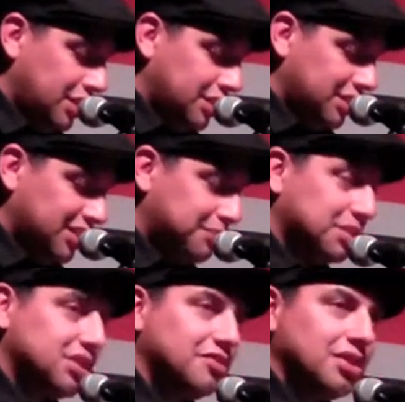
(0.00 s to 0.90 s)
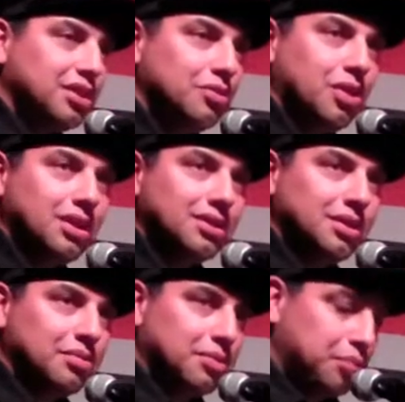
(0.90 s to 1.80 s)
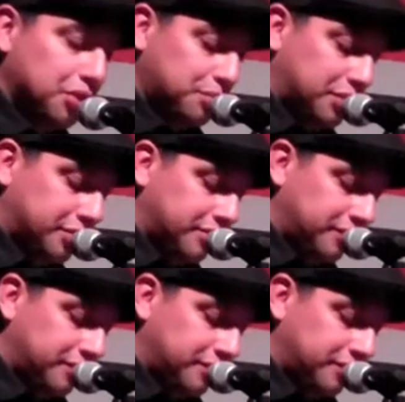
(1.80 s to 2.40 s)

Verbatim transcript: She had specifically wanted something purple.